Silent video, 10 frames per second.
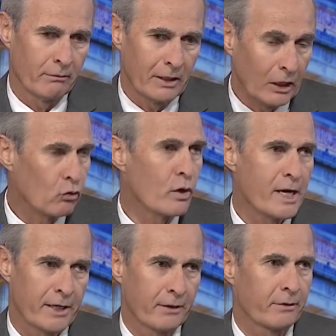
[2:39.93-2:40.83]

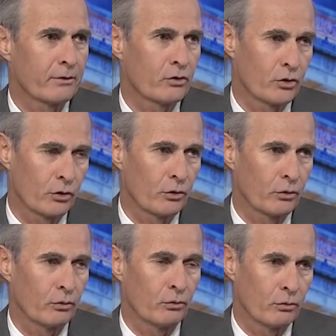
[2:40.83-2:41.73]
ingredient
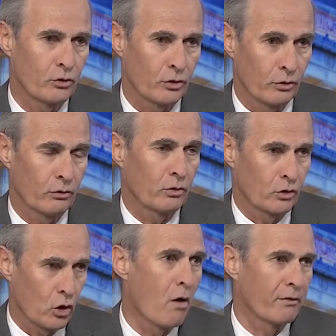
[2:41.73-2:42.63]
to
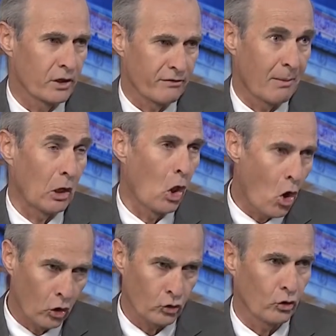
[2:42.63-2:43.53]
solving this famine
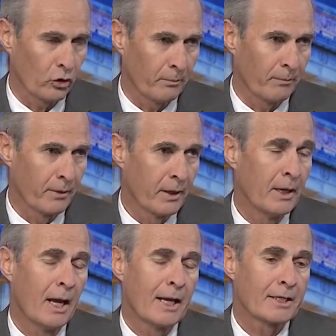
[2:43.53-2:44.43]
long term.
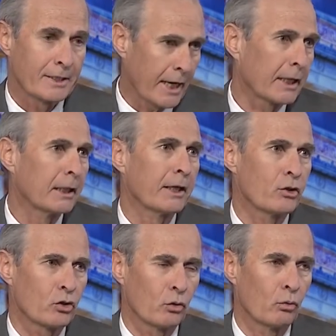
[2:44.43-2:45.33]
Secondly,
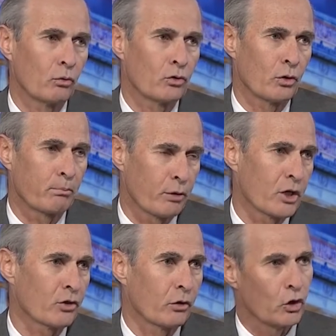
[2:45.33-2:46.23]
to
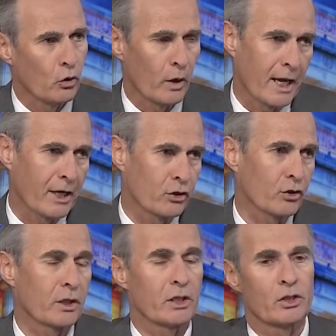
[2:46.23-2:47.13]
pressure UN
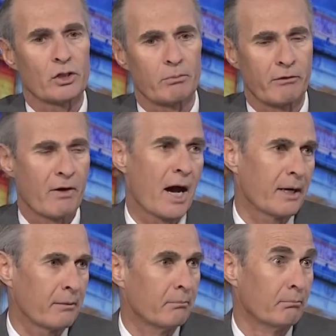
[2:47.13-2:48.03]
agencies to
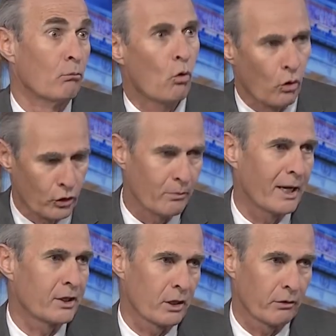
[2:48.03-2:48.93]
provide more
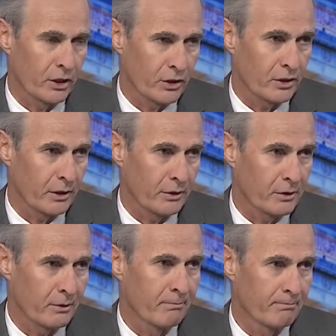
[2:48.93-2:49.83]
humanitarian assistance.